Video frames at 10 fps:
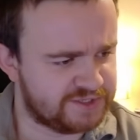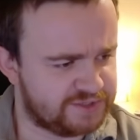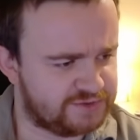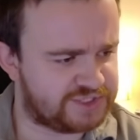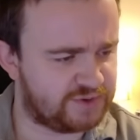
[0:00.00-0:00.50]

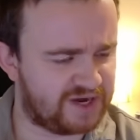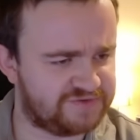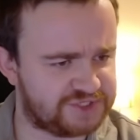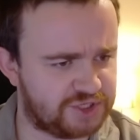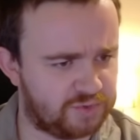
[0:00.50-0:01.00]
We still have
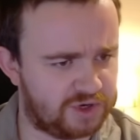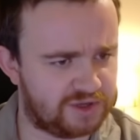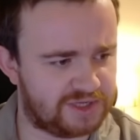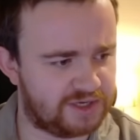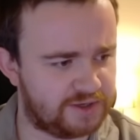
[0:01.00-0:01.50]
this
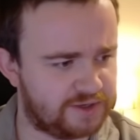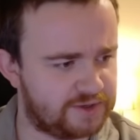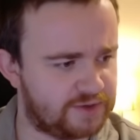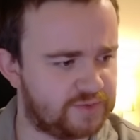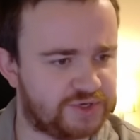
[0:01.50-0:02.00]
Koala.
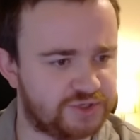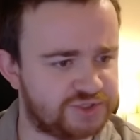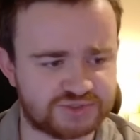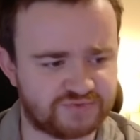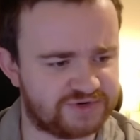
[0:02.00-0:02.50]
We could
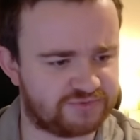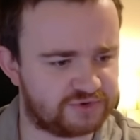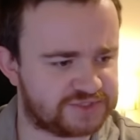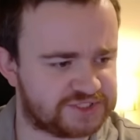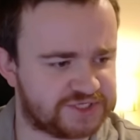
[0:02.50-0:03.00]
just Red Rock
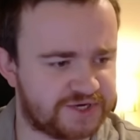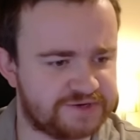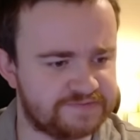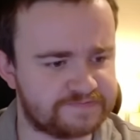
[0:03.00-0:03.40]
this turn.